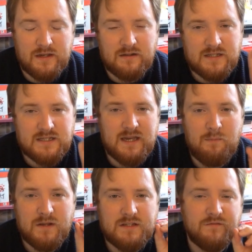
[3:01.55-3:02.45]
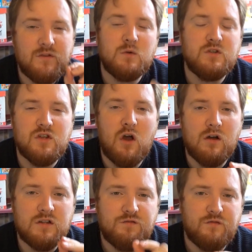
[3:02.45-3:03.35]
those little snippets of those
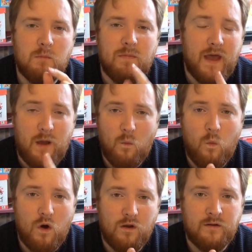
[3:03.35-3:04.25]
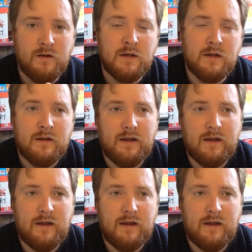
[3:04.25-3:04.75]
songs from that one